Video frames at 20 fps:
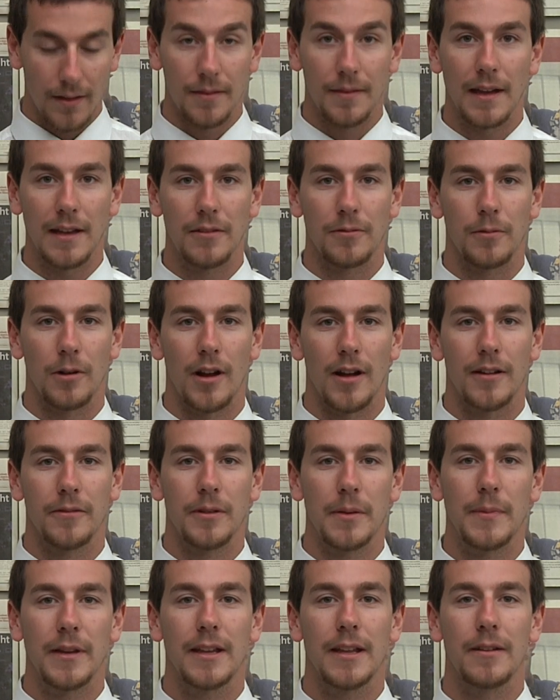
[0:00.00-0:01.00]
Thanks, Ron. And
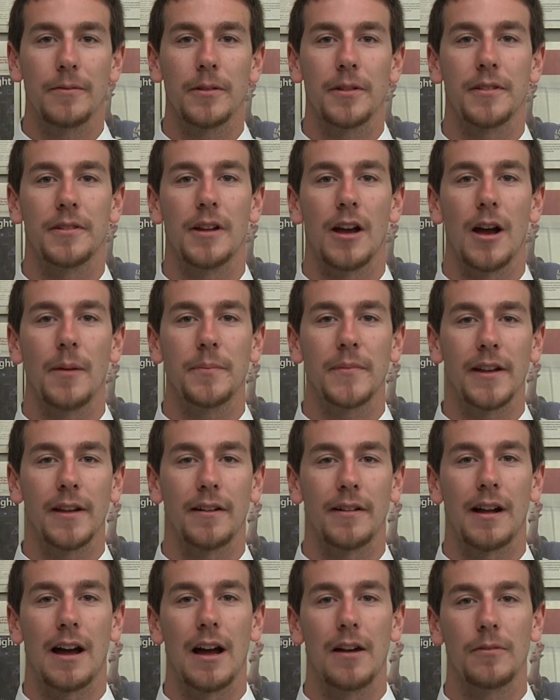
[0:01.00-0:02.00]
we begin with an update
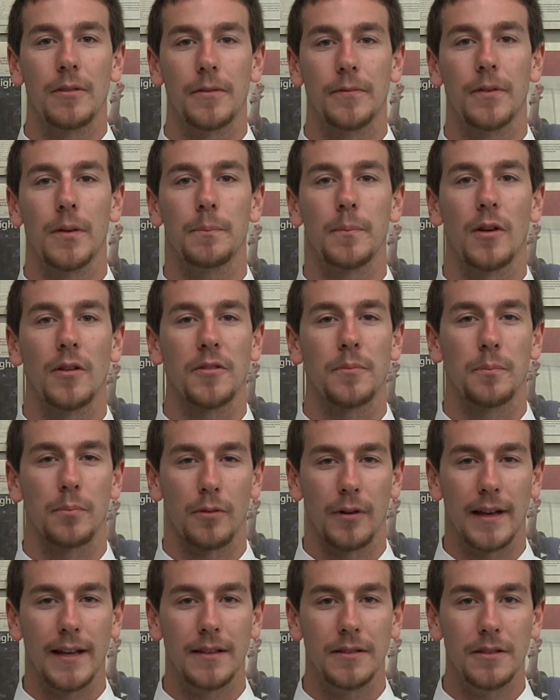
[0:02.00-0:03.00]
on Iowa football's
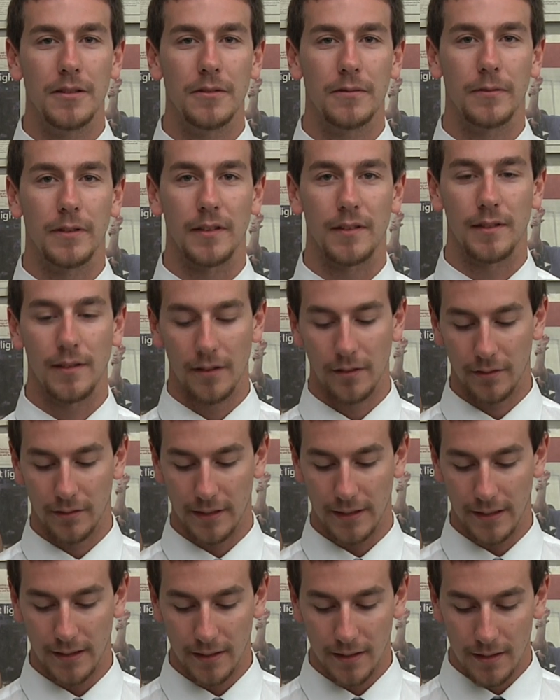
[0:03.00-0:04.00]
brand new
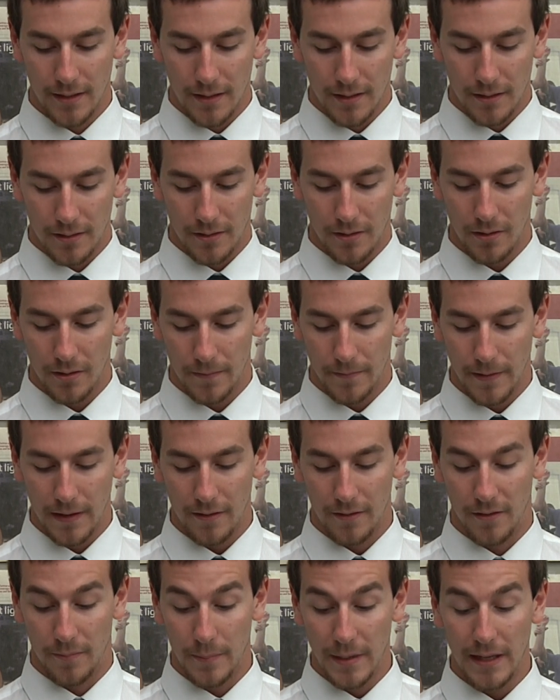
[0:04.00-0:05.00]
facility. Kirk
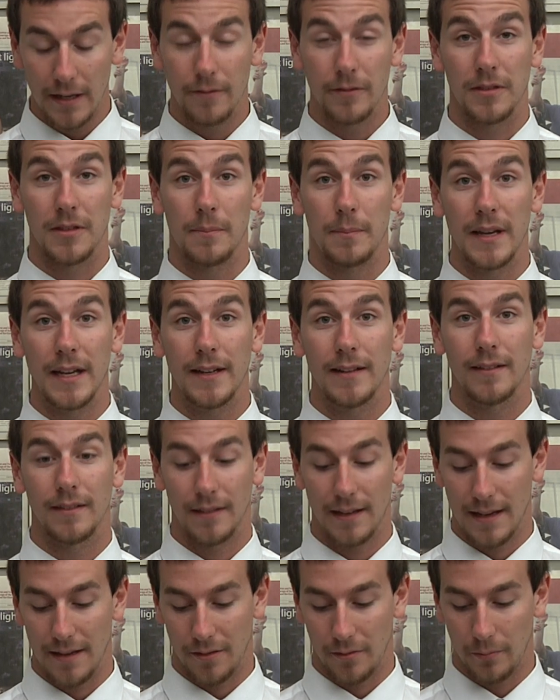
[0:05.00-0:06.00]
Ferentz meeting with the media
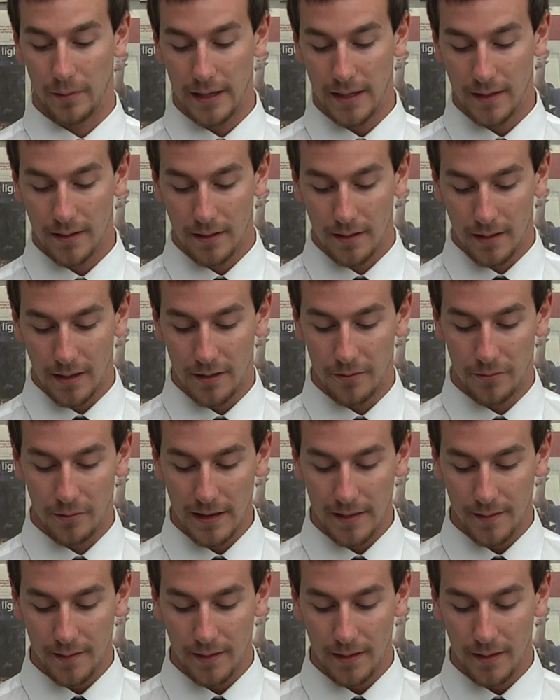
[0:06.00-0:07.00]
last week,
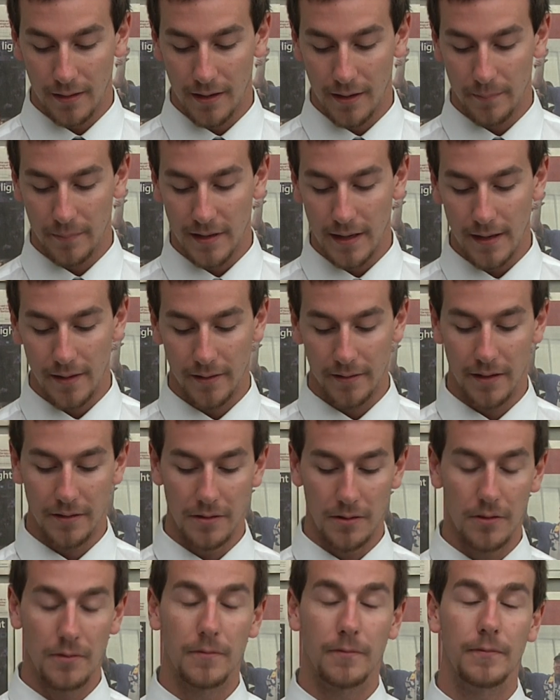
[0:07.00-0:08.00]
addressing an update on the
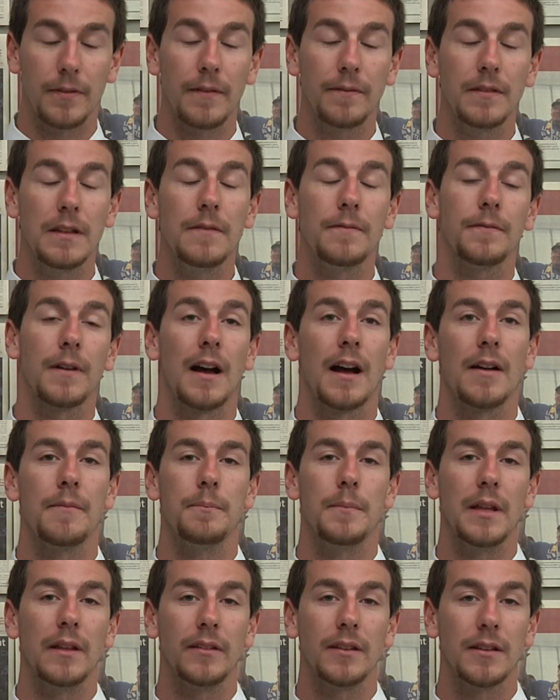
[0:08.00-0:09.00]
new $55
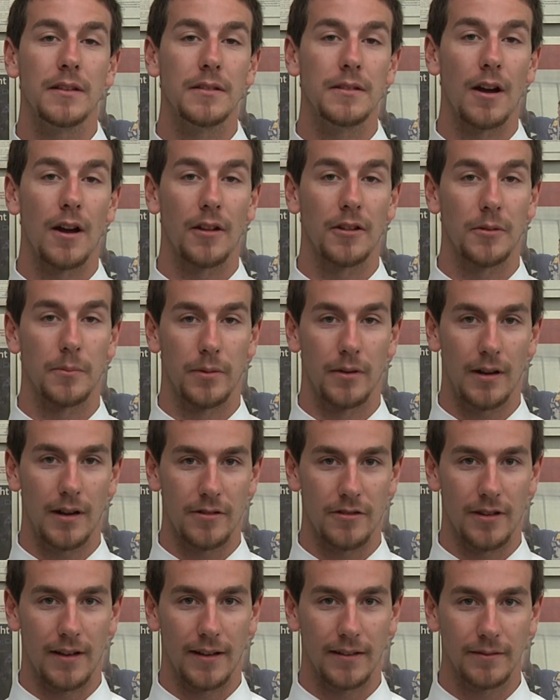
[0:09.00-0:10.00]
million
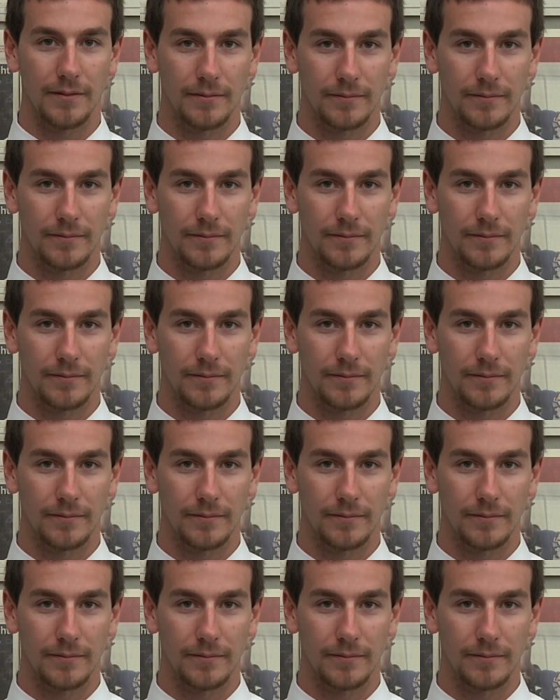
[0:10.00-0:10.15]
project.